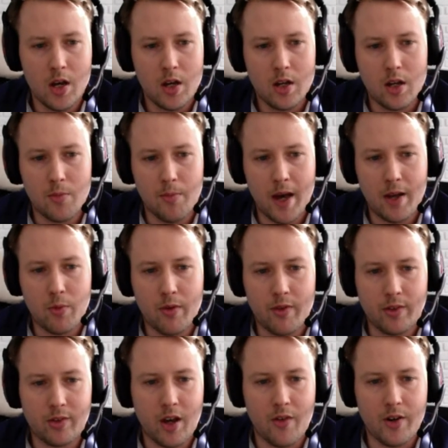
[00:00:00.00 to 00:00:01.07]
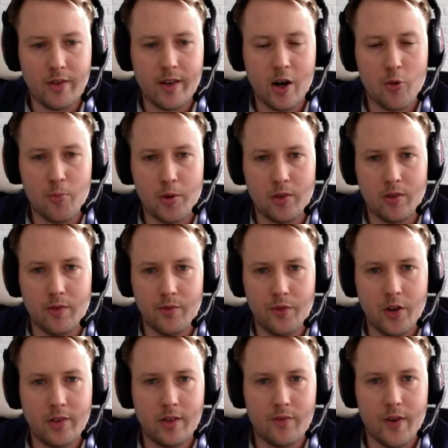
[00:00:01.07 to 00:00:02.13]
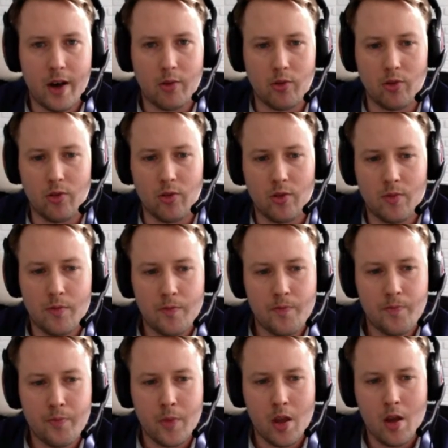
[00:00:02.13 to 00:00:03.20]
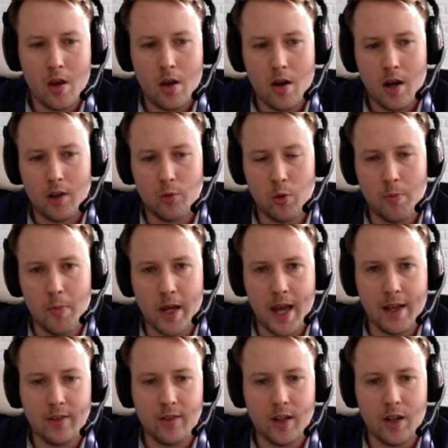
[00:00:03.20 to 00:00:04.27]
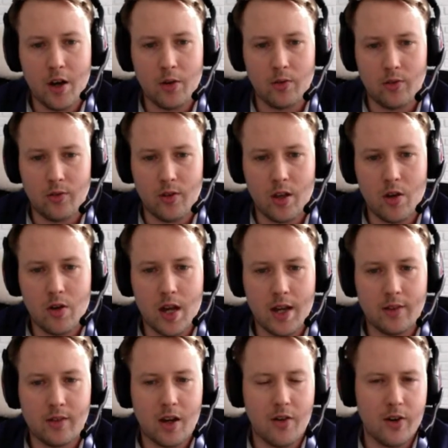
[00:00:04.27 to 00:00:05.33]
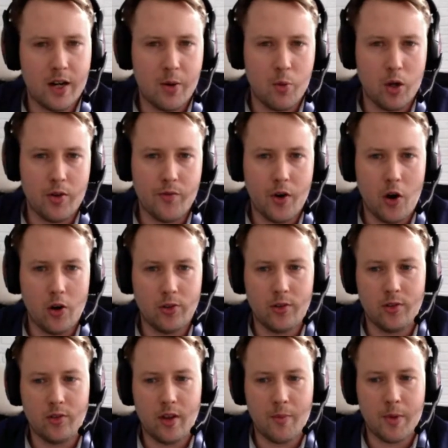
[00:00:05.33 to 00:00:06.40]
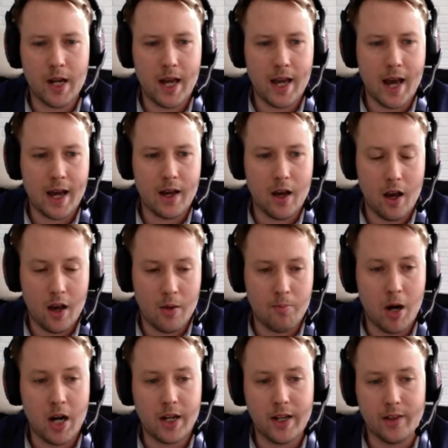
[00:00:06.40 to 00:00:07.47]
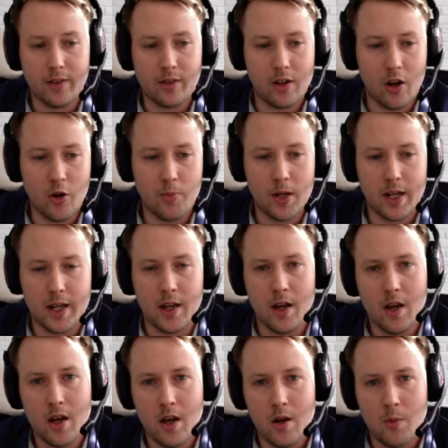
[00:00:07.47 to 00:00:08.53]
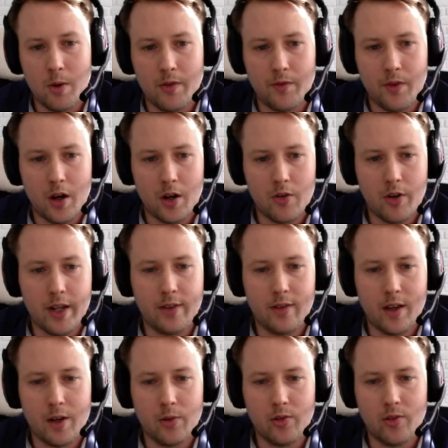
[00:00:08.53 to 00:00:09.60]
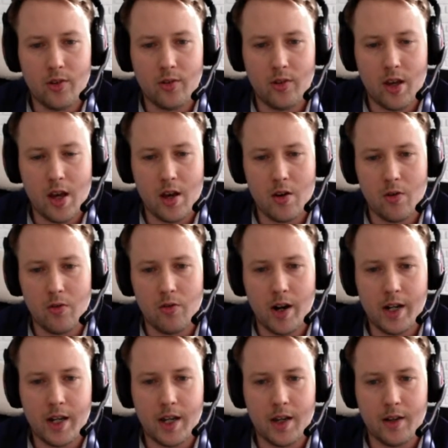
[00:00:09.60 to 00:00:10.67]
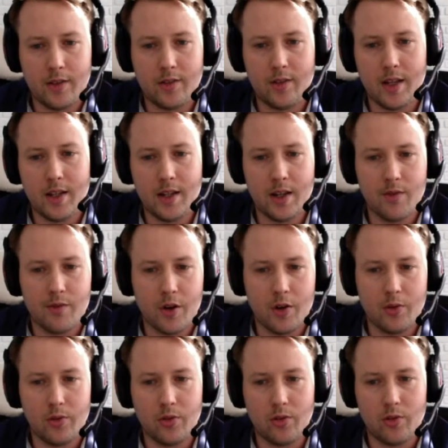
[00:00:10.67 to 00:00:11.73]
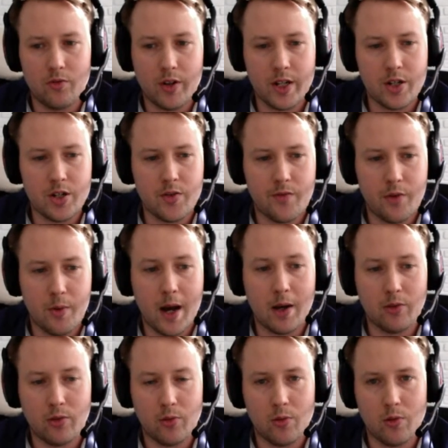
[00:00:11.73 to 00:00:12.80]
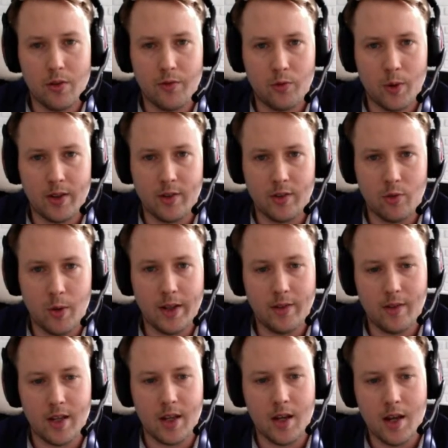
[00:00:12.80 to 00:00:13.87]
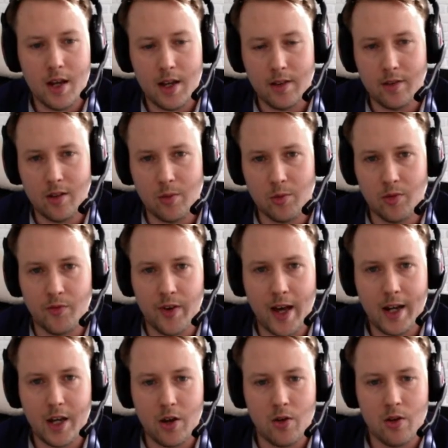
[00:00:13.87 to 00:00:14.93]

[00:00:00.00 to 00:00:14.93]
compared with its current output of 30,000. As Wood Mackenzie notes, the UK is currently one of the hottest M&A markets globally, with agreed deals this year already exceeding those reached throughout all of 2020 in terms of value.